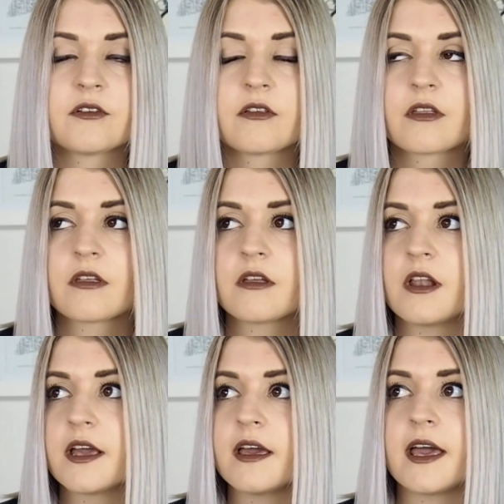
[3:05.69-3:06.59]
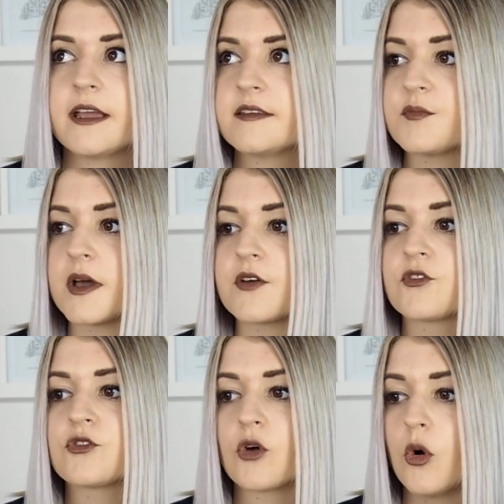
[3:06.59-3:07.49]
Ugh, like, I hated maths
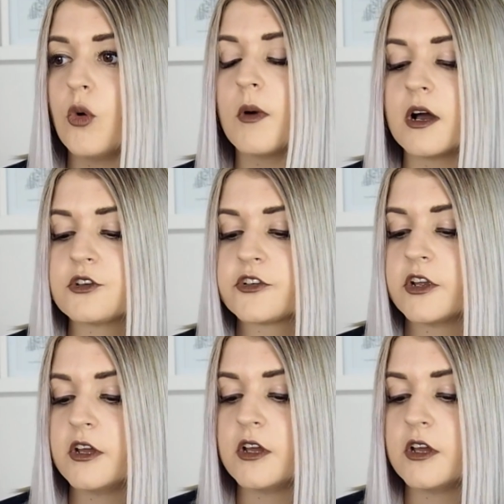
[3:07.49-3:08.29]
so much.